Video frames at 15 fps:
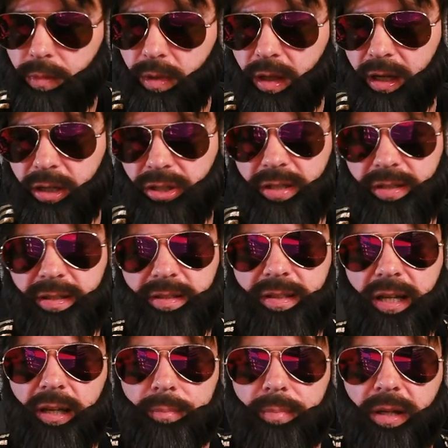in just a
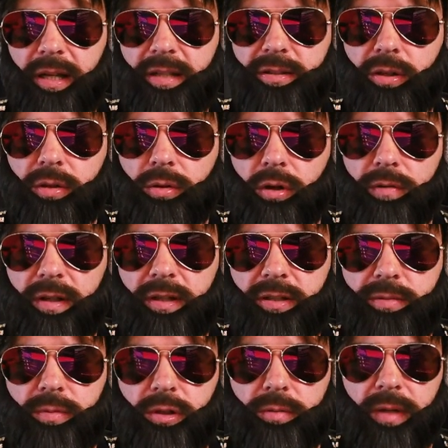second. But let's go over
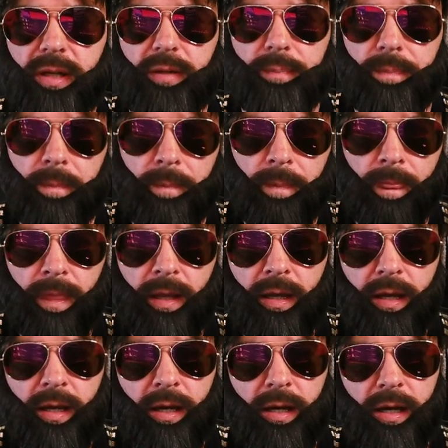this one quick.
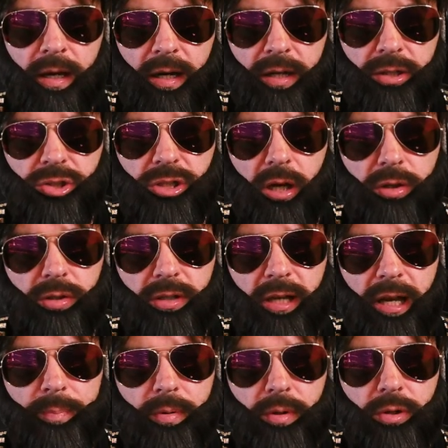Shout
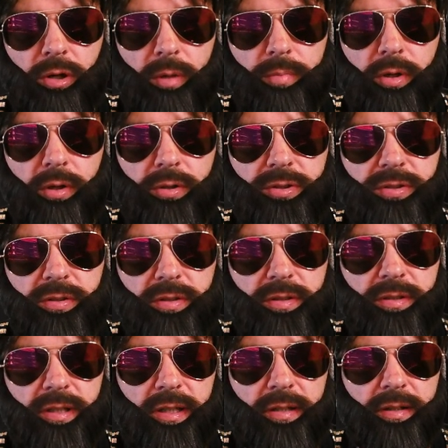type combos
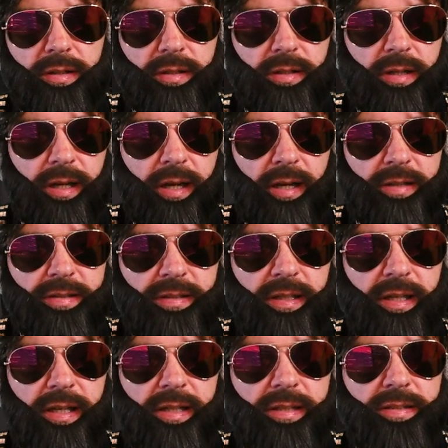and
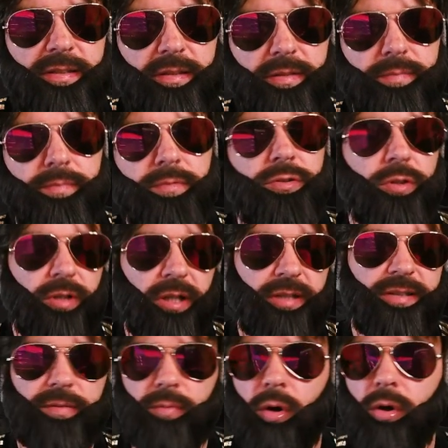skills. So
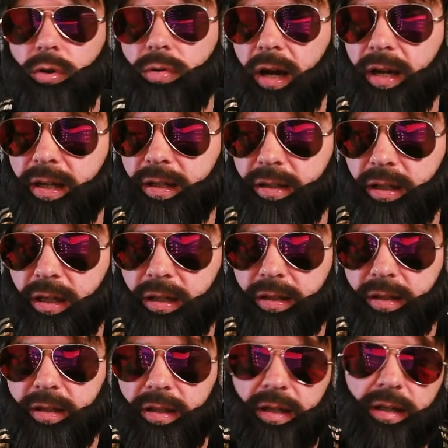that's the war cry in
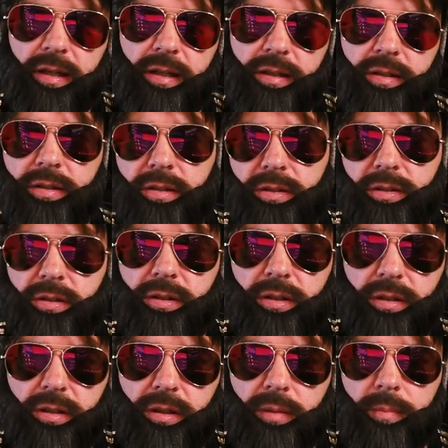the
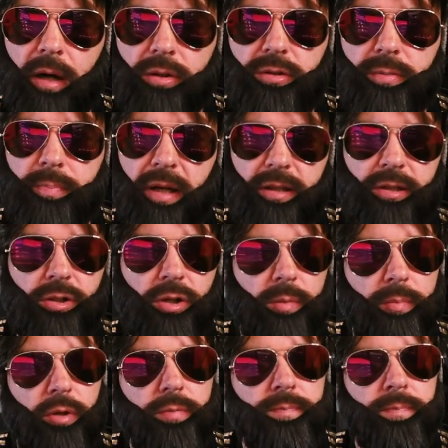mouse button
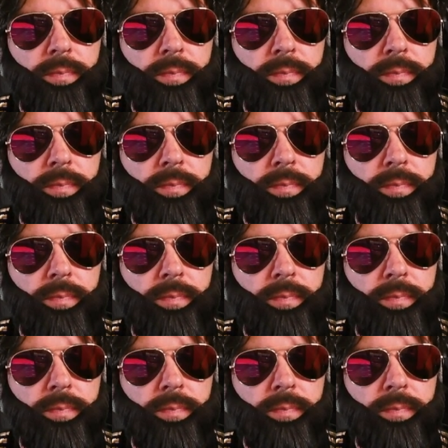combo.